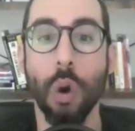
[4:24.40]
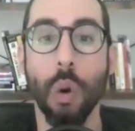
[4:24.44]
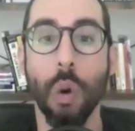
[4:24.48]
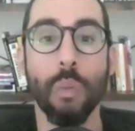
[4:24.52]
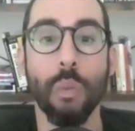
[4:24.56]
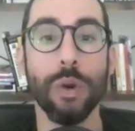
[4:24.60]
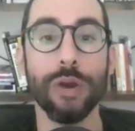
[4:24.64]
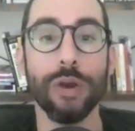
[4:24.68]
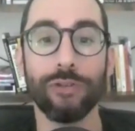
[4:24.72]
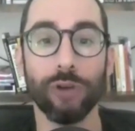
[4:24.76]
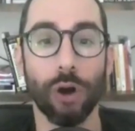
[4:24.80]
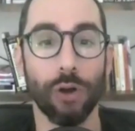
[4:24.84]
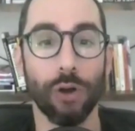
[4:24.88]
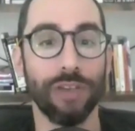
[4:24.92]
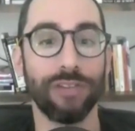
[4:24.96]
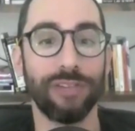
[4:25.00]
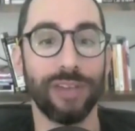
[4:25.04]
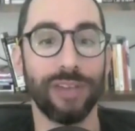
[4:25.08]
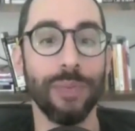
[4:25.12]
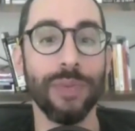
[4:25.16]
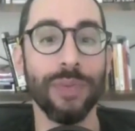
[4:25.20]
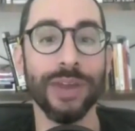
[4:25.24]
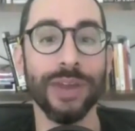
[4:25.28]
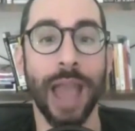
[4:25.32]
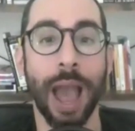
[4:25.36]
We saw the
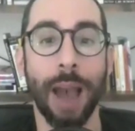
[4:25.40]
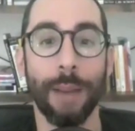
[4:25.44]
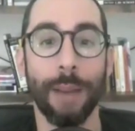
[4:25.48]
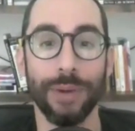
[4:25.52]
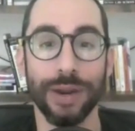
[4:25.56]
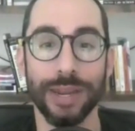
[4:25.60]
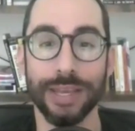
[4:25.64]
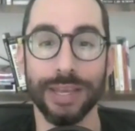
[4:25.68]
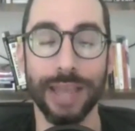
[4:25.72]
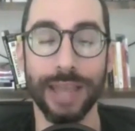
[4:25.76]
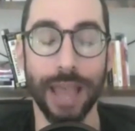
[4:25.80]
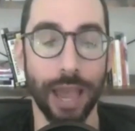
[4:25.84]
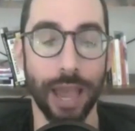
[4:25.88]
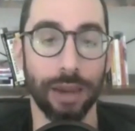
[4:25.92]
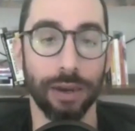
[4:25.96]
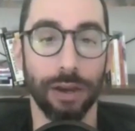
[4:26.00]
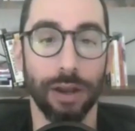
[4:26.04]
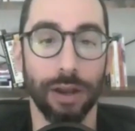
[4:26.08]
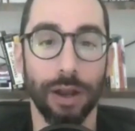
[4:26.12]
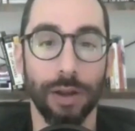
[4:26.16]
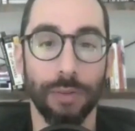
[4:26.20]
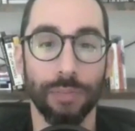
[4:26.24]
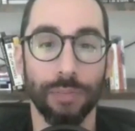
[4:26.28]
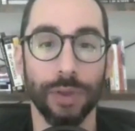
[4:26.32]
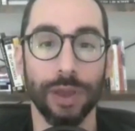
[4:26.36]
same thing happen again
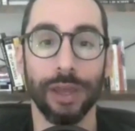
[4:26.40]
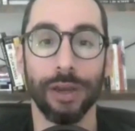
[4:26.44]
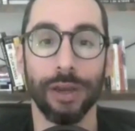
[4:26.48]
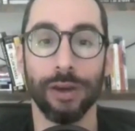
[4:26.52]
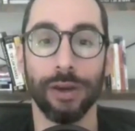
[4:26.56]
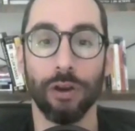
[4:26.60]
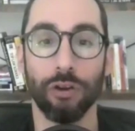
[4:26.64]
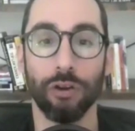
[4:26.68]
in